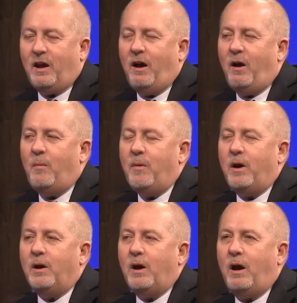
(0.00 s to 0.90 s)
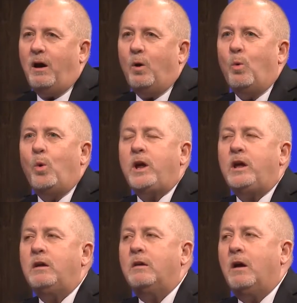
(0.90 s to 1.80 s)
Um, uh,
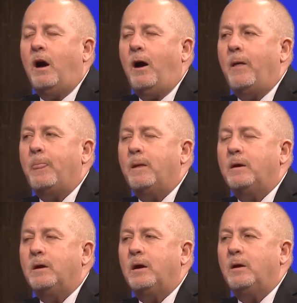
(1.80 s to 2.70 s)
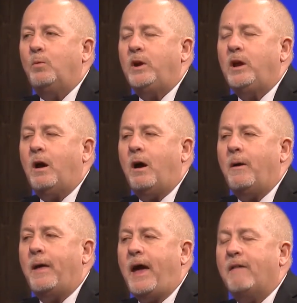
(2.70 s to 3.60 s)
we uh, we uh,
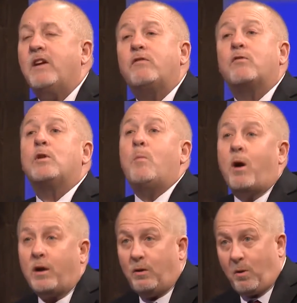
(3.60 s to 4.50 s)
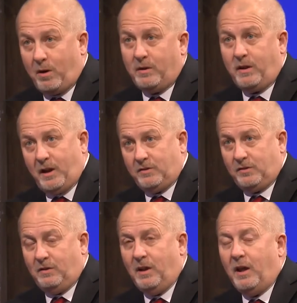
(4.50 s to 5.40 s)
have a free market
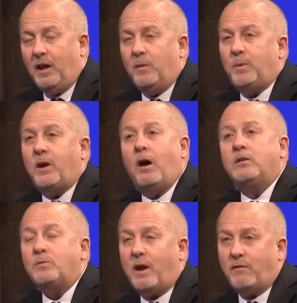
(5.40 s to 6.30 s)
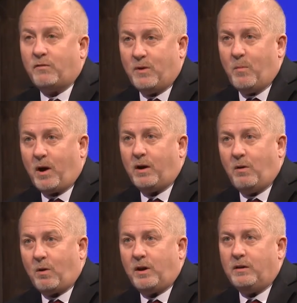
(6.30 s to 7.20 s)
orientation. Because we have a free market
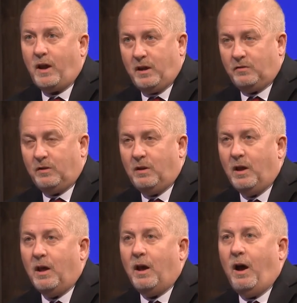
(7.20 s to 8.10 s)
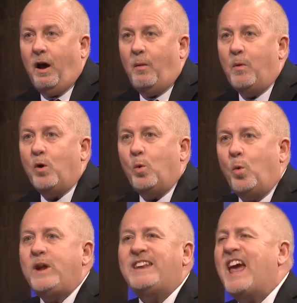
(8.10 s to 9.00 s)
orientation, um,
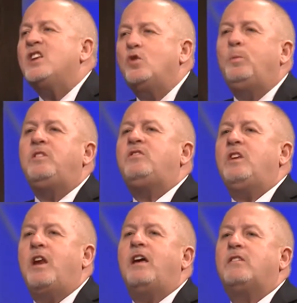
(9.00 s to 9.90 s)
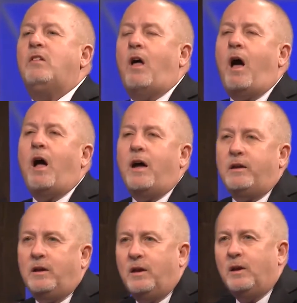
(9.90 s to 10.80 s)
we tend to be seen as
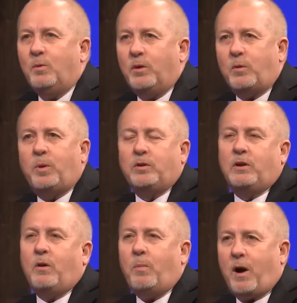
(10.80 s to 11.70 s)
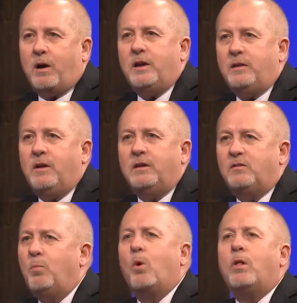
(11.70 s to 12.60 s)
allied with the political party that
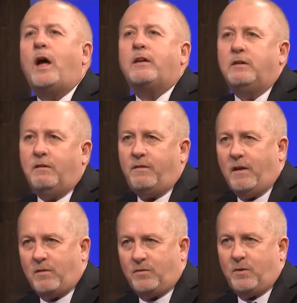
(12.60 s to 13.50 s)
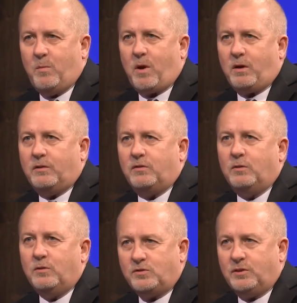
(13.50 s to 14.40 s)
is more likely to favor free market
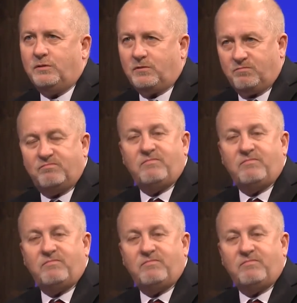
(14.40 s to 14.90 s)
solutions.